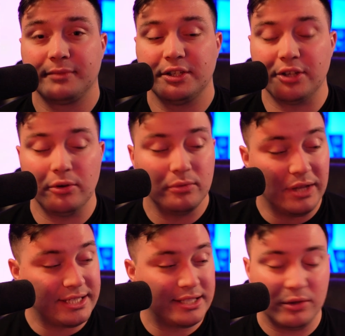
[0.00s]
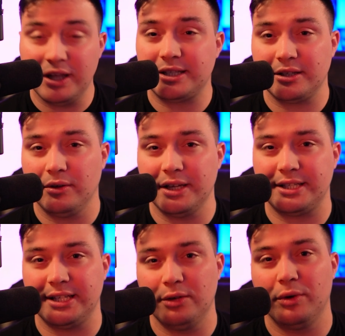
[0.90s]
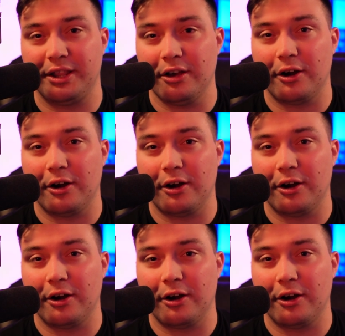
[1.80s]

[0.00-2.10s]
So let's see what the